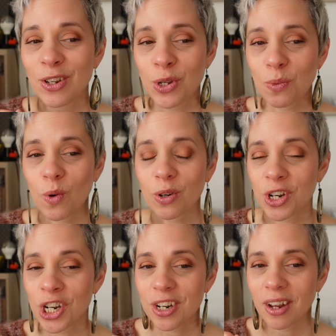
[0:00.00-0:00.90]
to
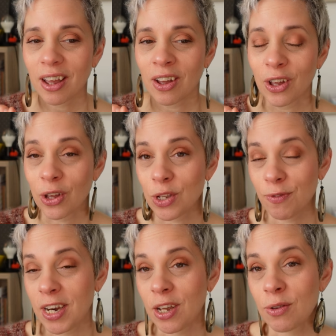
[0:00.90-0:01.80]
watch ghost
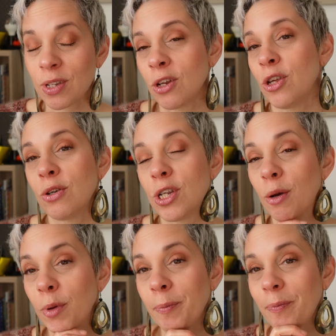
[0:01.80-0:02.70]
videos on
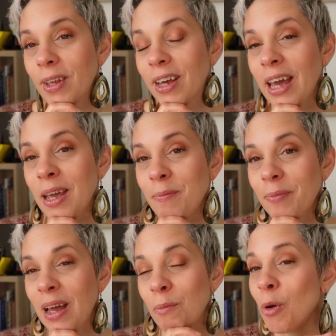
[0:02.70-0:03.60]
YouTube, okay?
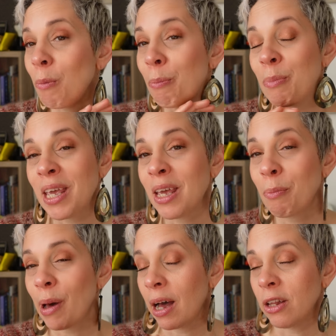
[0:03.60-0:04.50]
I'm a
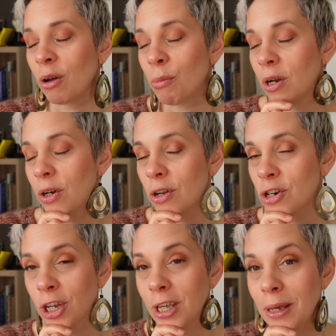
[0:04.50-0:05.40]
big paranormal
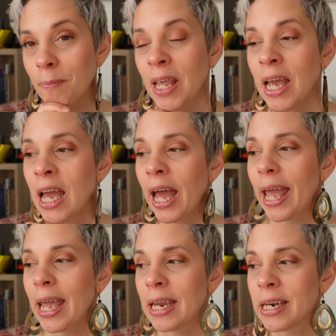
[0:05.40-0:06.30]
junkie.
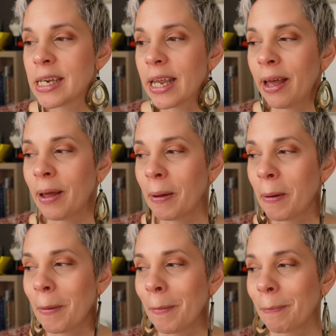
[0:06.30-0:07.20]
And
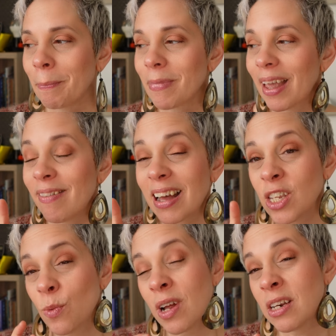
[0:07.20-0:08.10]

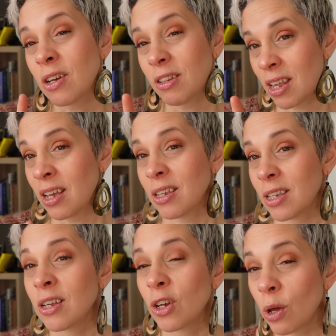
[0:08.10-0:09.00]
that's when
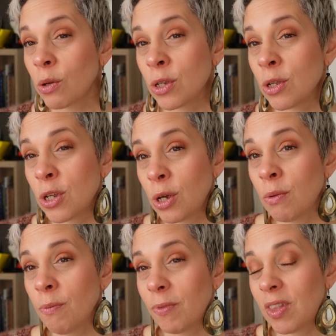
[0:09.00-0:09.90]
things ghosts
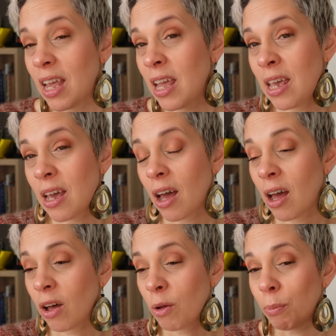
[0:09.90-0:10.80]
do. They
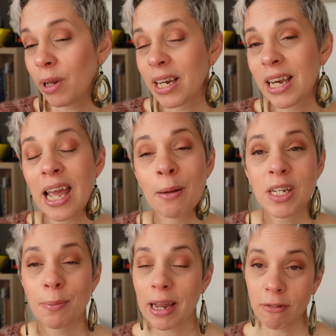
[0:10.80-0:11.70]
completely
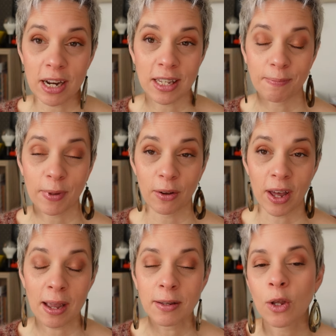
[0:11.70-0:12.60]
empty batteries,
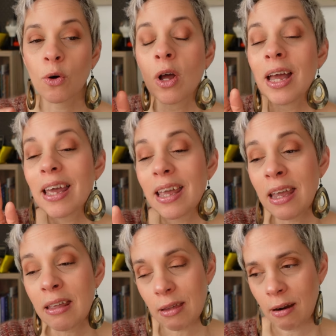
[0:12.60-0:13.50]
okay? So
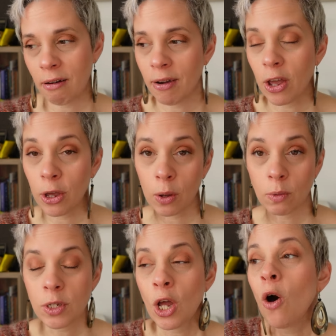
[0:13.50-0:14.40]
either a
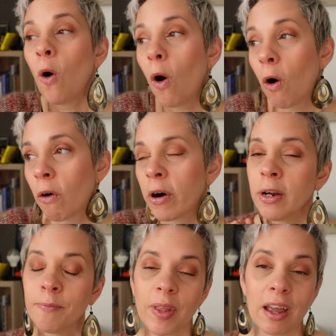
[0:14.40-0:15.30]
ghost
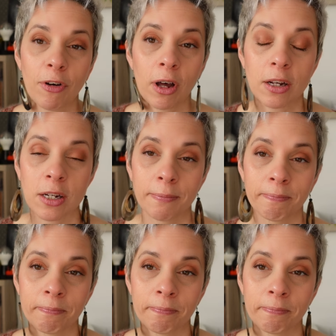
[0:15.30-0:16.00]
or I forgot.